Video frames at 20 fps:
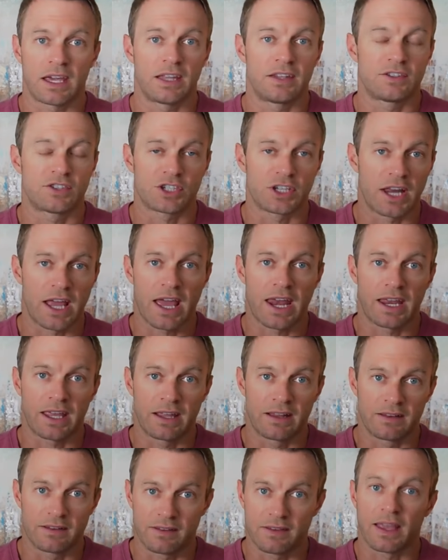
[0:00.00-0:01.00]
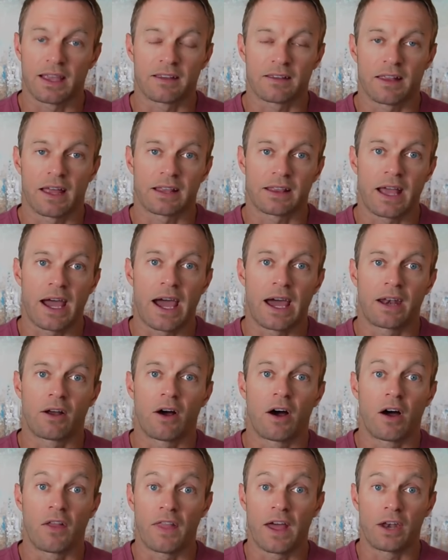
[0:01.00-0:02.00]
shenanigans, things like that
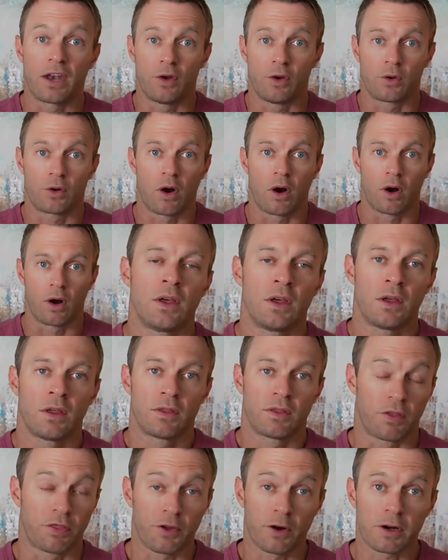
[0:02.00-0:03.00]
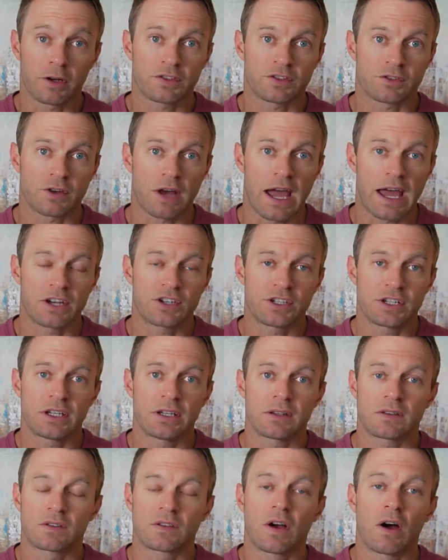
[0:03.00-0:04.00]
on that new card. The third strategy,
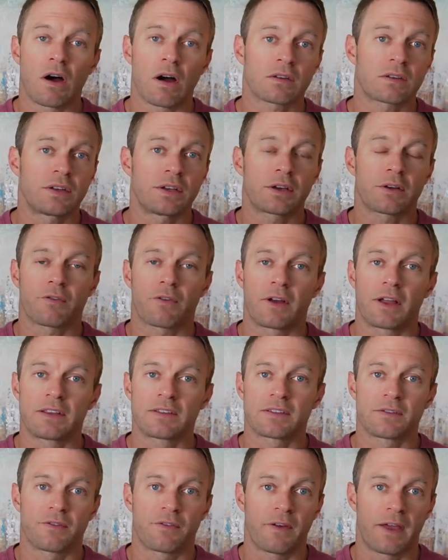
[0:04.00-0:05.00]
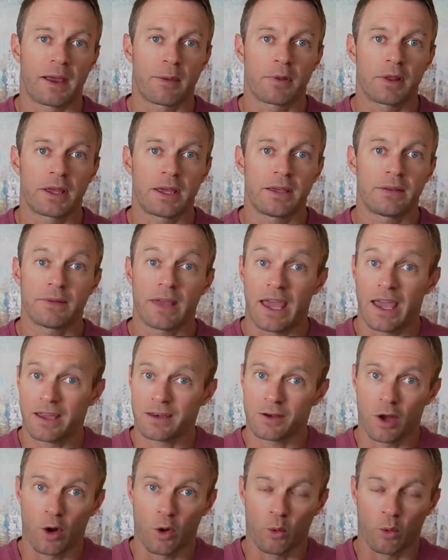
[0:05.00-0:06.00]
talk to your friends and family and
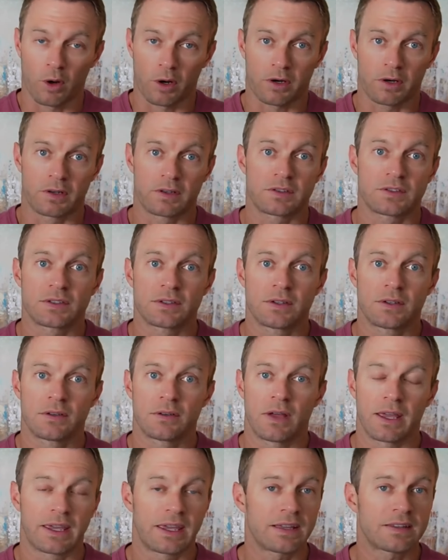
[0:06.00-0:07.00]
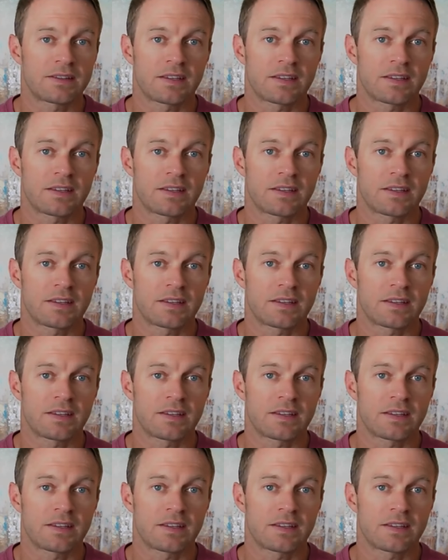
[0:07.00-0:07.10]
coworkers and get some